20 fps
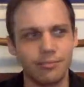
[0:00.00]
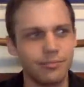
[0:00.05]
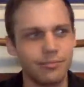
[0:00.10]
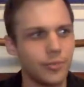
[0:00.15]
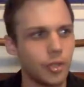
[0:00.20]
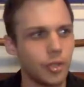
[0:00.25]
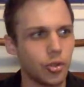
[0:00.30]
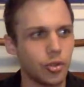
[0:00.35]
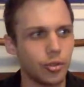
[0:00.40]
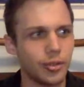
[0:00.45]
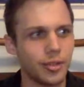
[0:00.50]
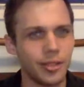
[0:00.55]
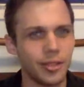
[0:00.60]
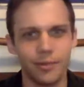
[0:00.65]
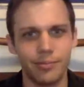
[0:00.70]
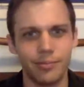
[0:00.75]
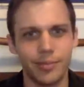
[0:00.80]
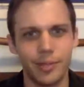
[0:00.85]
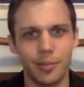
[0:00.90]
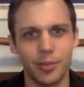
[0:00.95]

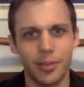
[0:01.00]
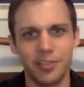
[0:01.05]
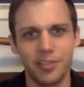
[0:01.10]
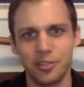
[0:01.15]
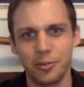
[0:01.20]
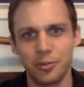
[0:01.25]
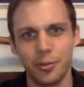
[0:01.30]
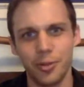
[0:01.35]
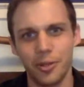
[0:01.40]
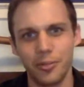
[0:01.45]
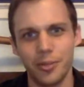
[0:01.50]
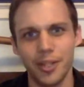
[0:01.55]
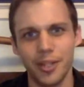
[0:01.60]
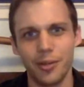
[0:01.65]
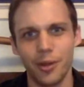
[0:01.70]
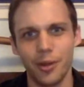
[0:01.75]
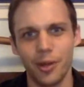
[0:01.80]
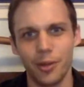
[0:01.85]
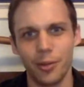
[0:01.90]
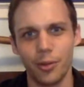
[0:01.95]
usually a place you'd want to be
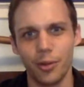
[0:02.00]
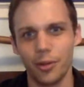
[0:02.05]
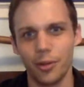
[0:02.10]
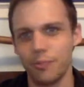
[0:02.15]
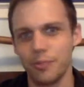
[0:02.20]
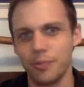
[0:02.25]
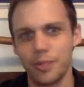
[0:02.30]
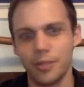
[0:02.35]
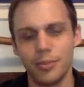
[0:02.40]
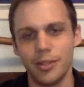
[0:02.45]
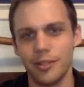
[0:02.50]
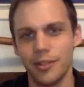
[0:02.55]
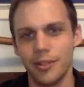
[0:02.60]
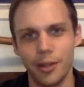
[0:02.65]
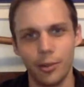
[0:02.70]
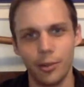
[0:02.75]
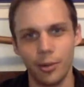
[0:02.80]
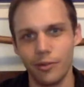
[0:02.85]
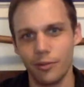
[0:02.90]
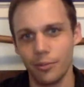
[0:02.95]
around the world could be
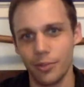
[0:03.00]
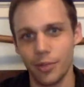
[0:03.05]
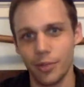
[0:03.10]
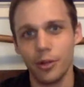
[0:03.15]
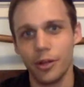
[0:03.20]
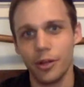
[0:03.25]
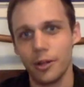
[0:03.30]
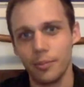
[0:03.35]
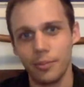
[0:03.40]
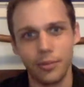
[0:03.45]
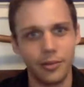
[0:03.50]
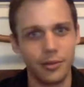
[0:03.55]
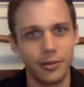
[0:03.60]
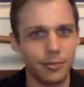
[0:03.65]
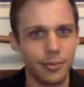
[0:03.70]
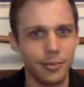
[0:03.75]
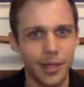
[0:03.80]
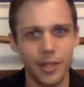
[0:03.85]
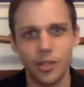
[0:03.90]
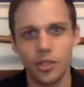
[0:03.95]
anywhere from Europe
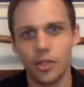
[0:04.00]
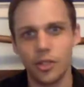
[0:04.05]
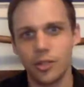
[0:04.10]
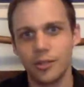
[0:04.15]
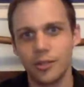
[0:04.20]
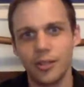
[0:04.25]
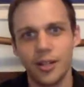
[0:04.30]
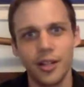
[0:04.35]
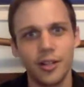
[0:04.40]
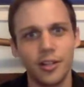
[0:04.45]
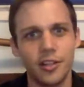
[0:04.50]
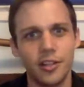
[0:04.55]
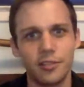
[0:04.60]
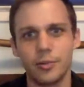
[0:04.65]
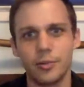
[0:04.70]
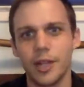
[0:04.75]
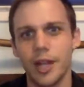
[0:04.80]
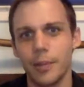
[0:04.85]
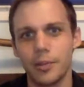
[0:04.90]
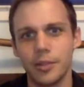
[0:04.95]
or Asia. This
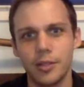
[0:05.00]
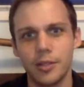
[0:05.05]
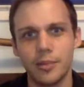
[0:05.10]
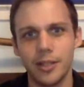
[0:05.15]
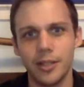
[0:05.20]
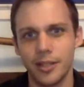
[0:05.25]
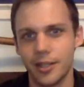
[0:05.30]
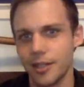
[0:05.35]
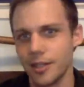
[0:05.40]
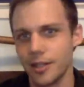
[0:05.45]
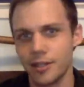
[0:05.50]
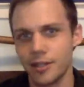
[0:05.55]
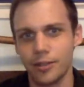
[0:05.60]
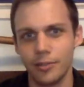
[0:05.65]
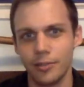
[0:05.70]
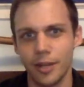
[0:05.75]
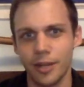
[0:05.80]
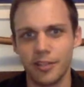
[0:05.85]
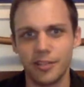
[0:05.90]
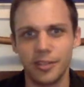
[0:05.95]
one happened to be in Cancun,
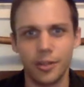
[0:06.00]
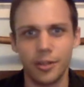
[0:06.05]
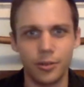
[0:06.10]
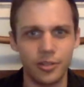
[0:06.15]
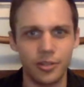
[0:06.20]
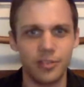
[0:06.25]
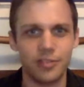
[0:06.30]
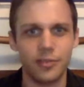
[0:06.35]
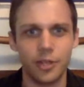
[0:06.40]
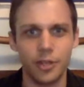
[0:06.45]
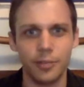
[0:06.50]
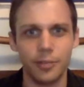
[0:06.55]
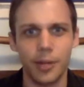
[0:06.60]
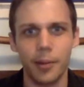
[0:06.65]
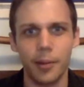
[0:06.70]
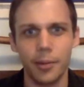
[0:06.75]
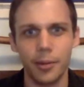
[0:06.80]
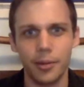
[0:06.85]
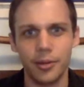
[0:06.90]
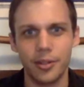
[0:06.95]
Mexico, which is a very
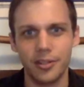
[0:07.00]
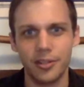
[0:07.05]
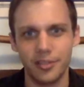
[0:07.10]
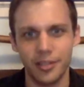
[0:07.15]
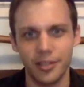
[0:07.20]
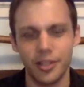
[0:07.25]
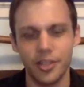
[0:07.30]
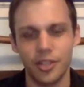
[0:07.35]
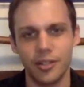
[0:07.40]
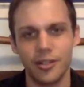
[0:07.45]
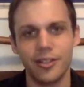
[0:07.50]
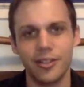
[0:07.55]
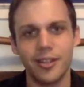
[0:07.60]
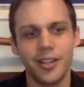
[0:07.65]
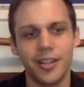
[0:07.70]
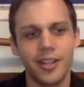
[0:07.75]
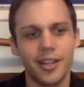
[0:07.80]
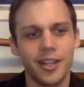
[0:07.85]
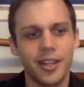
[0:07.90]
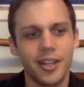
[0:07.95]
popular destination.
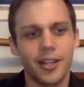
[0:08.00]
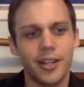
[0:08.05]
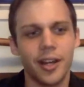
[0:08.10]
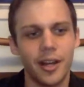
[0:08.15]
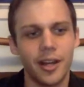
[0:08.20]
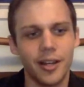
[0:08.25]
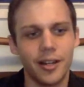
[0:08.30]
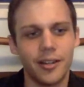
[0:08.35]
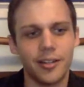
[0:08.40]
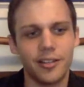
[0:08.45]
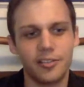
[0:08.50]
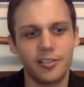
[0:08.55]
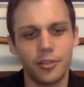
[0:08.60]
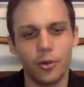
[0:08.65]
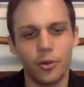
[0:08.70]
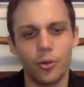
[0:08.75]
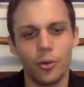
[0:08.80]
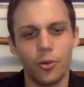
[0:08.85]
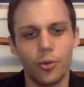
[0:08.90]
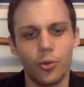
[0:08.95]
Uh,
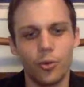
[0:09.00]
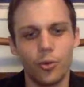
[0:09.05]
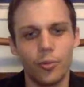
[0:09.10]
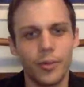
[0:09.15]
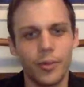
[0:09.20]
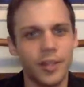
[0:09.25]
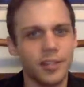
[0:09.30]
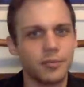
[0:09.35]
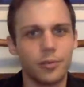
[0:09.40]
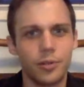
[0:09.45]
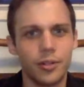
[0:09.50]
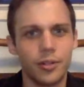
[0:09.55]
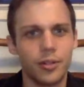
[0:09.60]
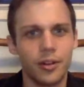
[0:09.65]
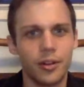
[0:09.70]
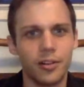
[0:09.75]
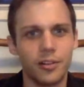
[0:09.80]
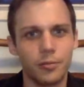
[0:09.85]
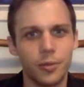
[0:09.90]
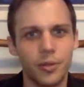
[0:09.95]
so that's where
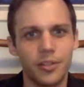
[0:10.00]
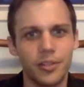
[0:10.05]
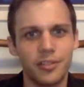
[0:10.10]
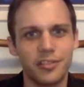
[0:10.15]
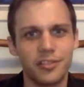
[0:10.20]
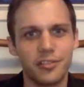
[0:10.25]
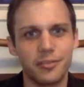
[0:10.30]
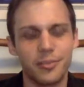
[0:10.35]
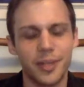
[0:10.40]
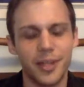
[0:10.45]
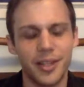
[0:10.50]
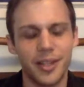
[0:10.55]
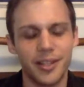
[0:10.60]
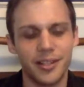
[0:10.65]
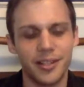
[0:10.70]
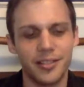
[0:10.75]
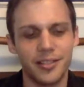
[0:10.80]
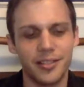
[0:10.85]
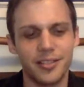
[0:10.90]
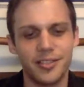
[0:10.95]
ours was.
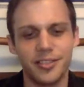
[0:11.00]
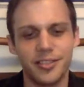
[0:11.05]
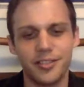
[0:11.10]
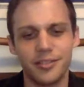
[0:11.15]
And